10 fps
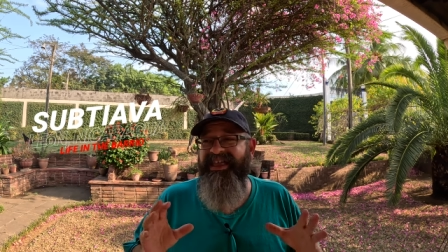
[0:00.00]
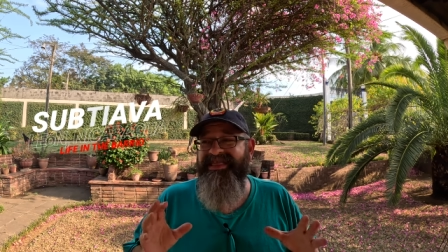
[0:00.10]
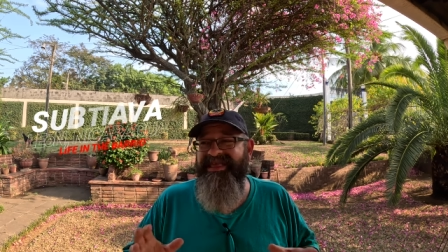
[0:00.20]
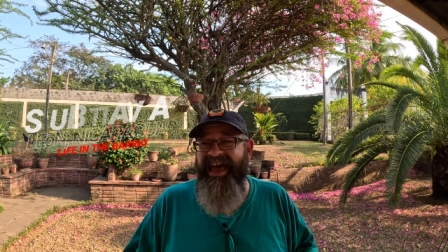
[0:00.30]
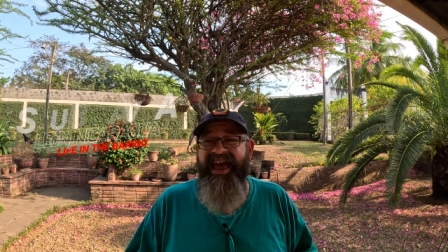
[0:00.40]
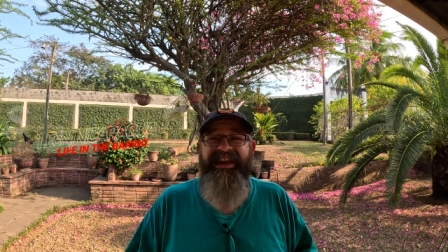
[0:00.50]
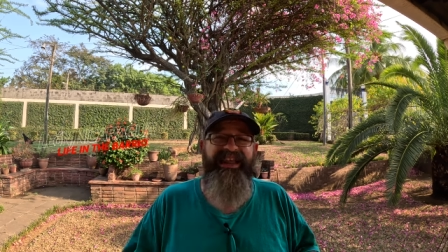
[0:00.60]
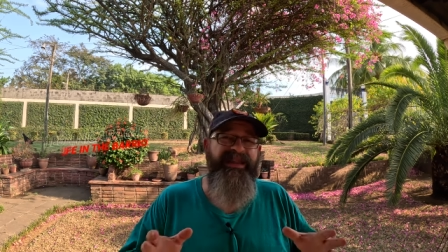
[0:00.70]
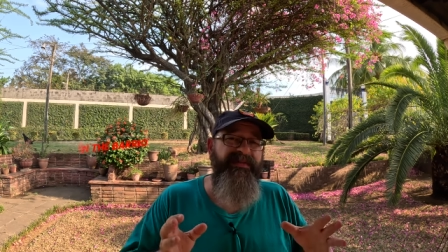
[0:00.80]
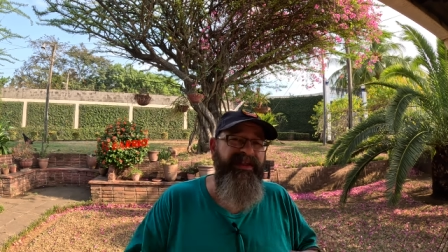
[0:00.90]
And then
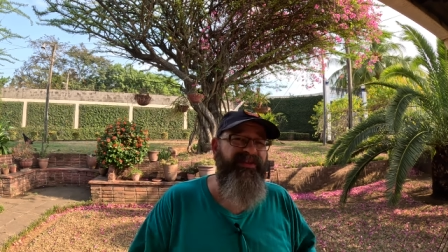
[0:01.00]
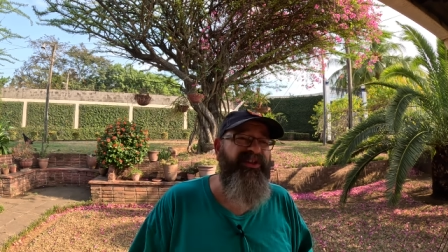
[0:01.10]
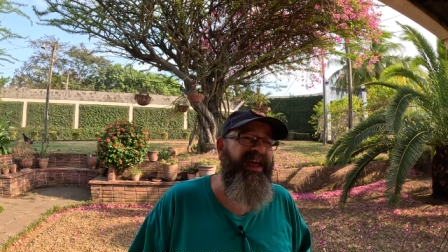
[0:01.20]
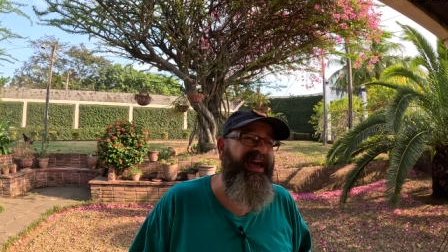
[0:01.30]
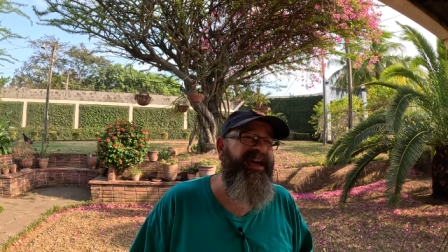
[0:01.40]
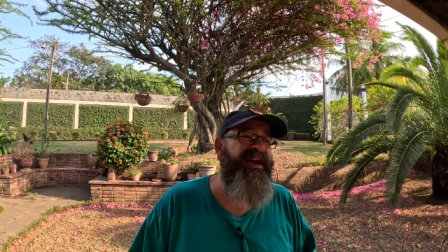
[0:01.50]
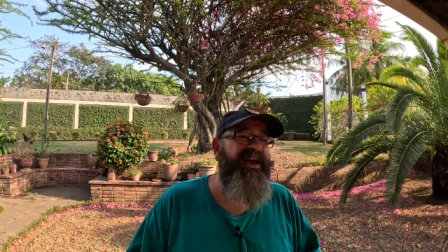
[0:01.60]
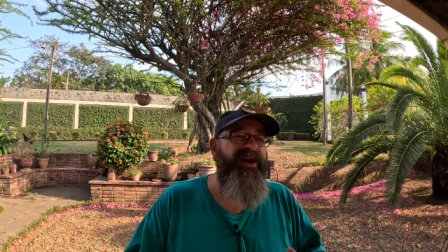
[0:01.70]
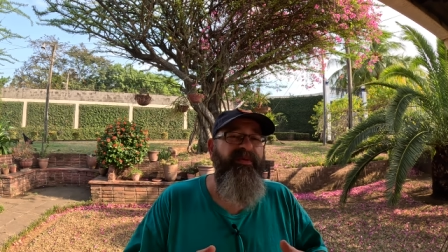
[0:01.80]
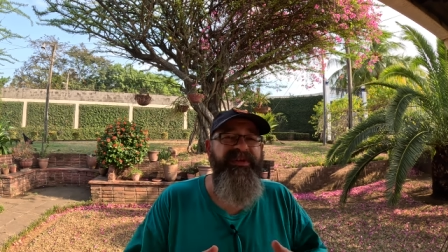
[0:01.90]
in the middle of the day,
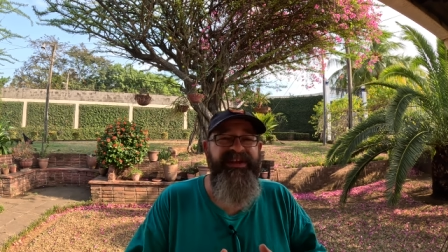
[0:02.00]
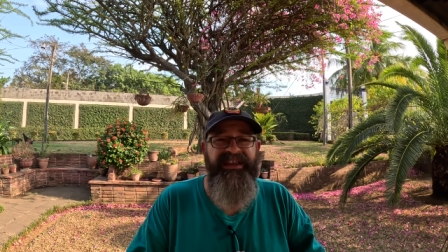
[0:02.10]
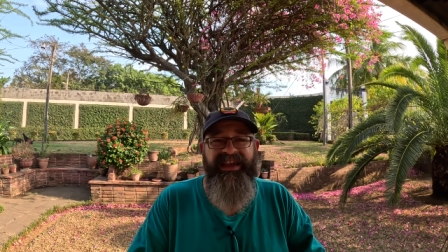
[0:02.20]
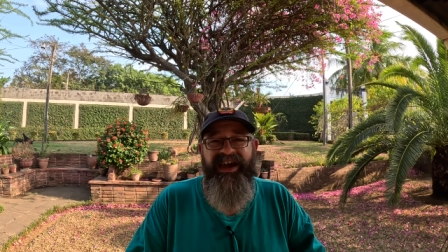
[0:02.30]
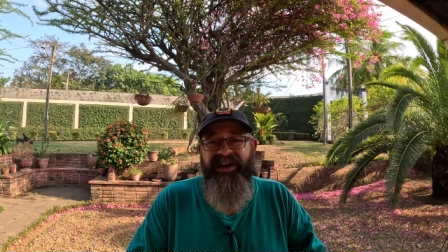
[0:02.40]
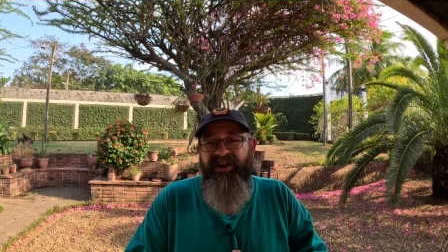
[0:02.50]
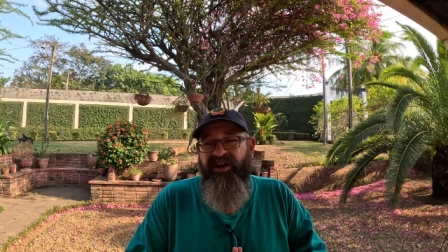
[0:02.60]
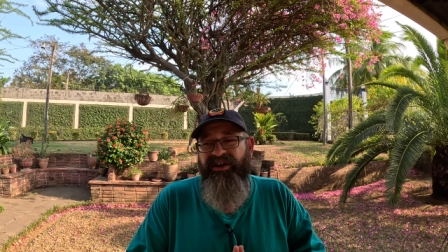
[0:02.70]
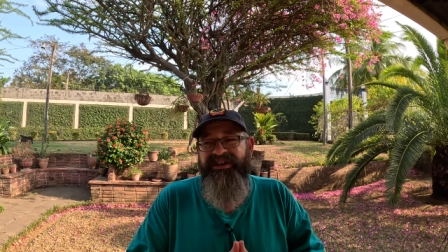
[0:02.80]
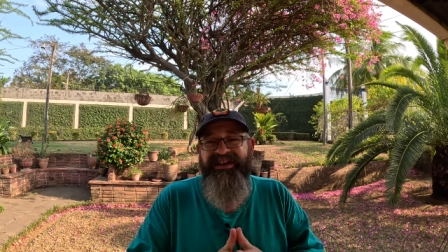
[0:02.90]
we suddenly got
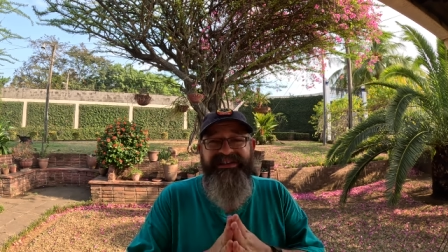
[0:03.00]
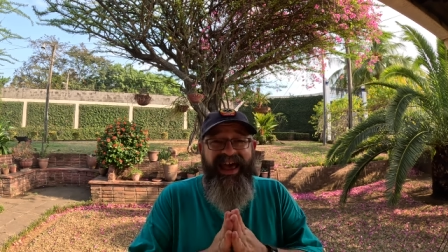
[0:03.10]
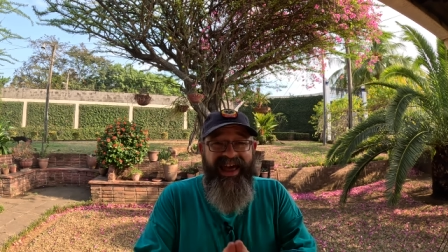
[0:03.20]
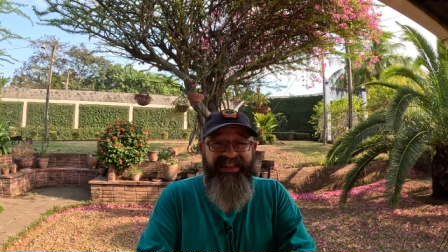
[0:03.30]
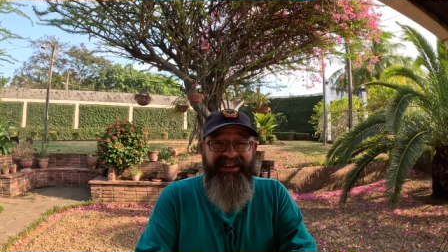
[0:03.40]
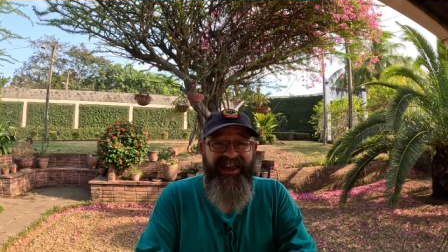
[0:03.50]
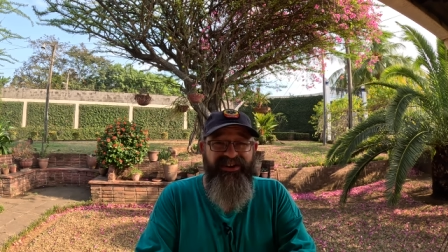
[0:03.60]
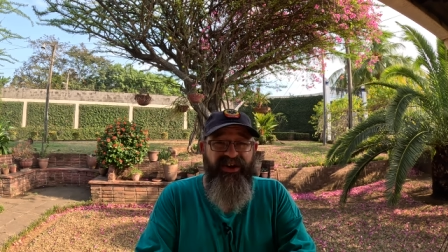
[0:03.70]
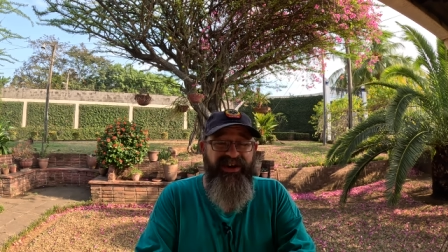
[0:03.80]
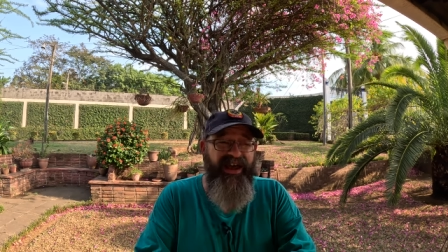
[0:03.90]
called because Alan
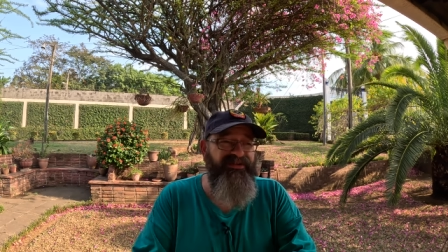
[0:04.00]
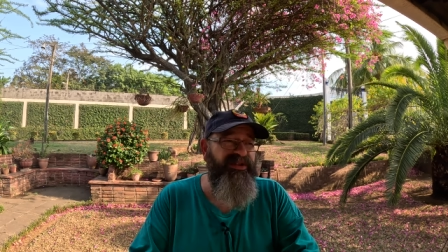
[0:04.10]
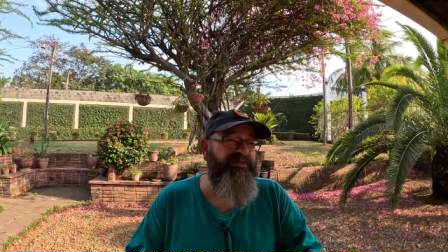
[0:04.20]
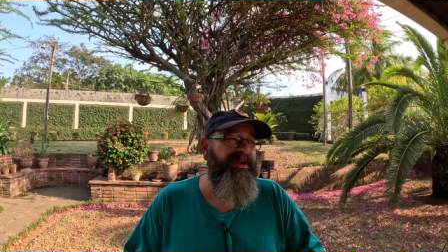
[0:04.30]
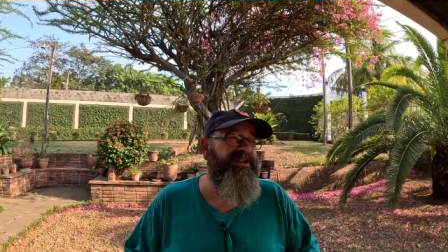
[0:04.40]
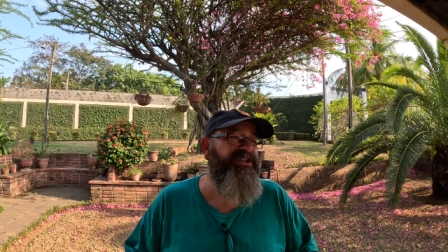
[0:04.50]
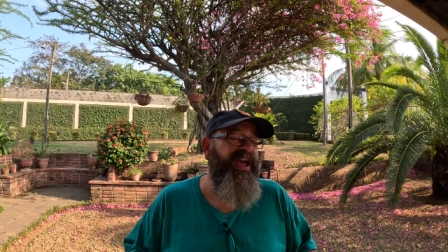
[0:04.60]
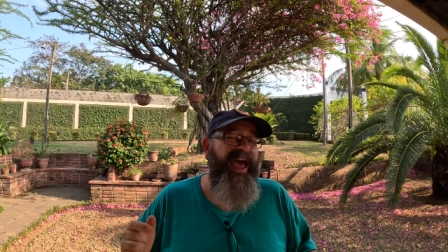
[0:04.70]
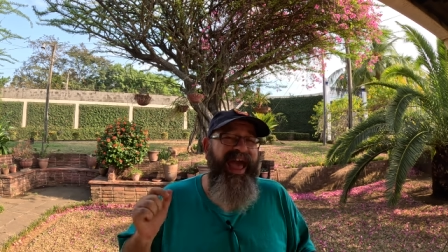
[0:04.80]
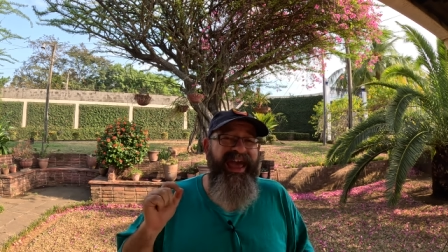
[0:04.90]
had gone out to the beach
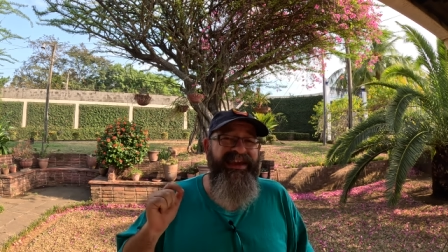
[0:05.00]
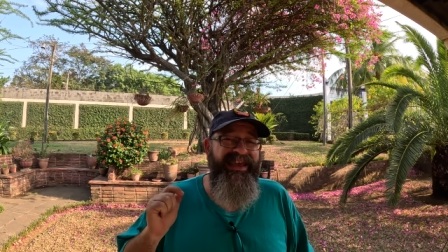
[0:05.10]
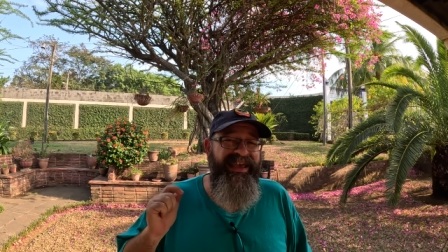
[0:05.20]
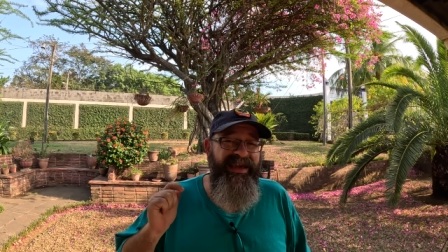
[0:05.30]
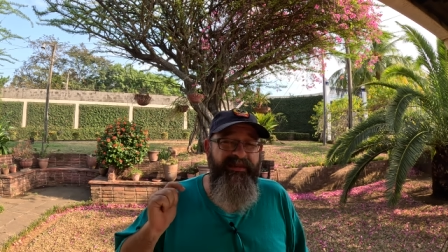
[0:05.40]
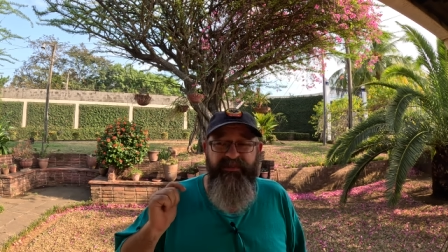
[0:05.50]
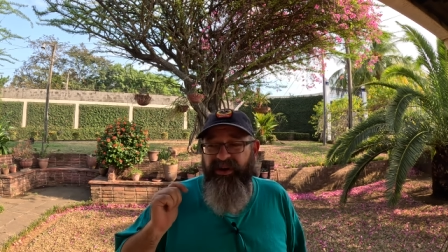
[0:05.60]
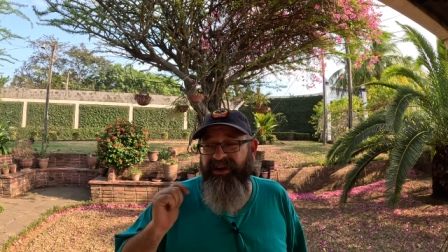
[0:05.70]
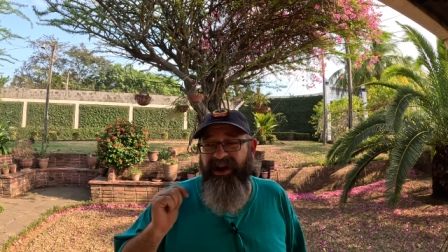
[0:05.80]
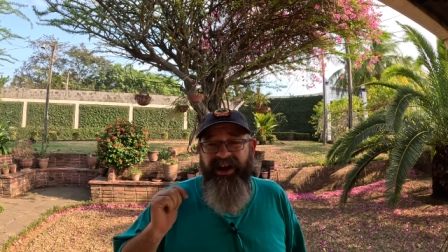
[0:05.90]
and he
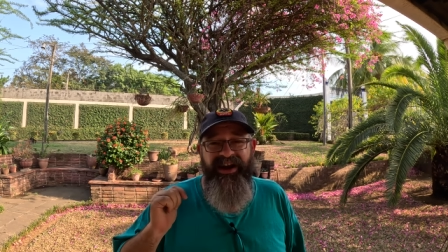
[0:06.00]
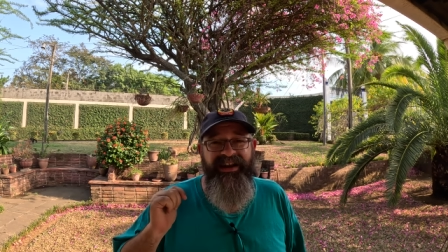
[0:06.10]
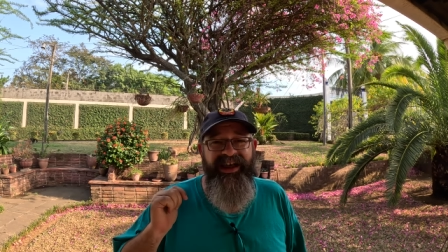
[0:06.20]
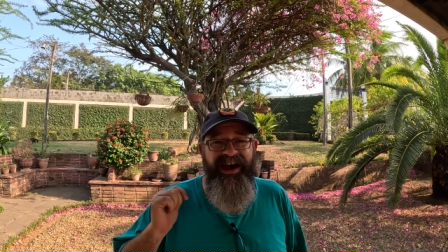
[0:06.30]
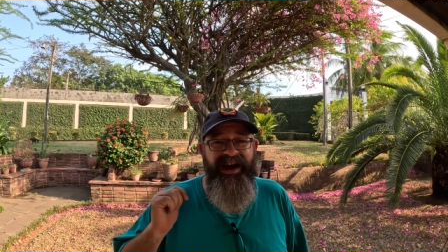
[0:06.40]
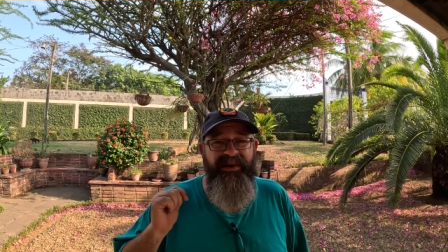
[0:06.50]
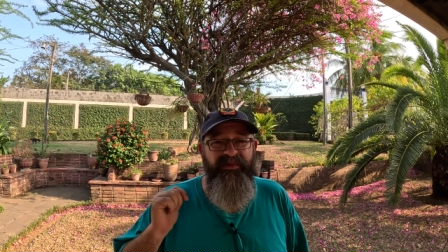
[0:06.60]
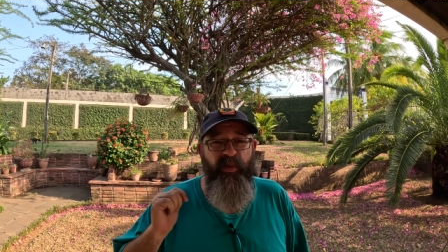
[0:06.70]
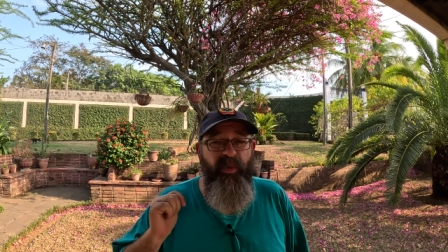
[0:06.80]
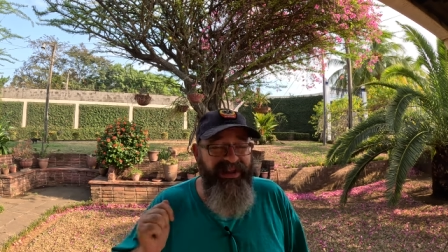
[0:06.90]
put on
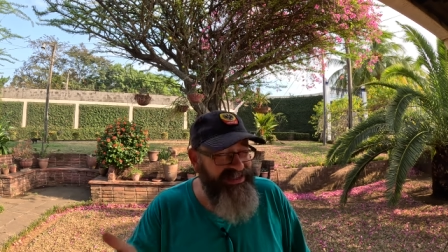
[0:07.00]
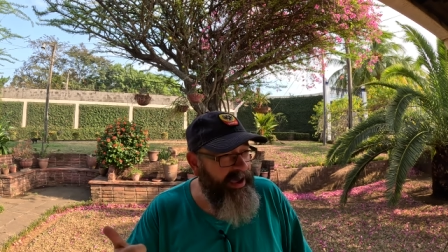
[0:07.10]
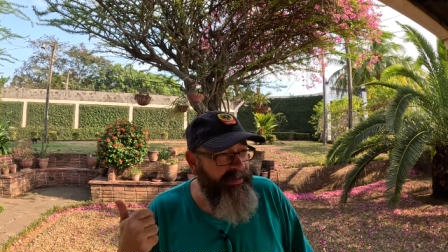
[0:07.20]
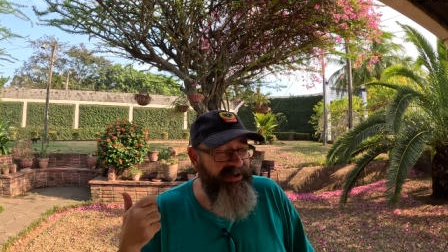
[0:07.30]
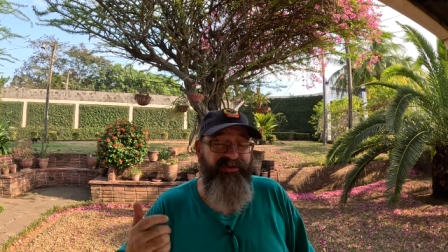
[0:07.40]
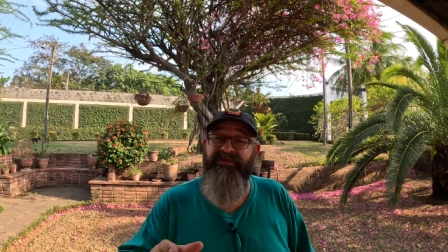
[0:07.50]
um, WhatsApp,